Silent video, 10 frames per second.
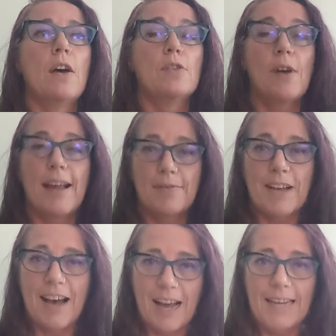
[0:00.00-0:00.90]
So I have
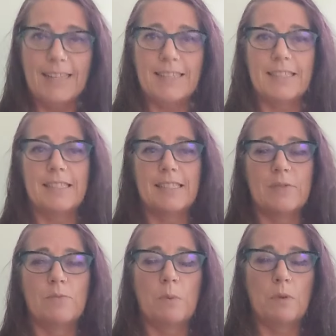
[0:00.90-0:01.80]
to hide it
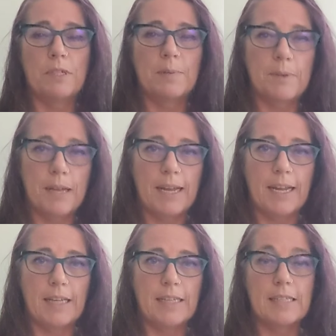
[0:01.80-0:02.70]
when we're done
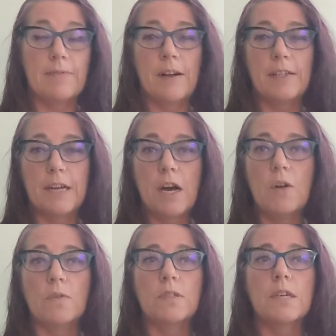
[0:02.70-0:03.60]
playing, because if I
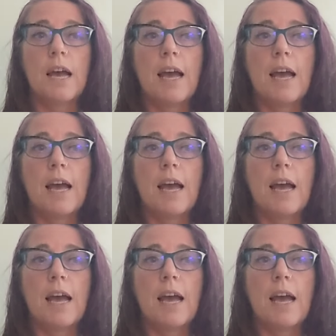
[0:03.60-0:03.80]
don't,